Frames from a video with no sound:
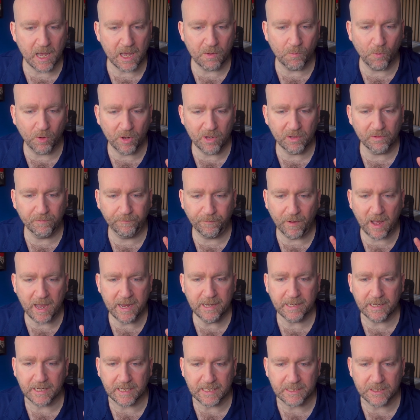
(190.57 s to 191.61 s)
And what you'll
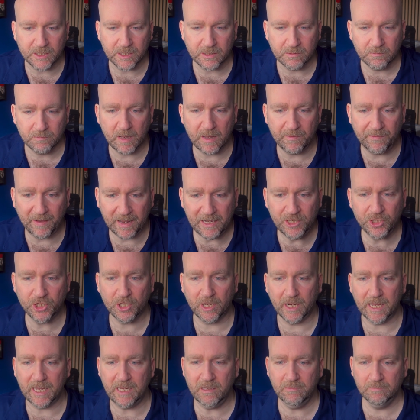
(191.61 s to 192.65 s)
find is,
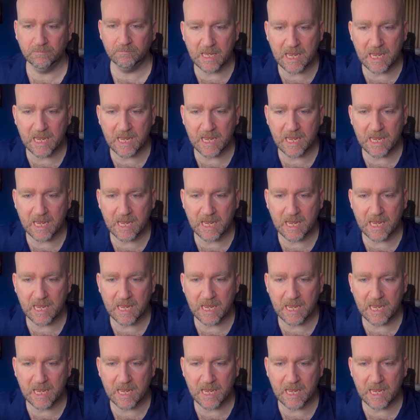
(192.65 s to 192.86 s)
eventually,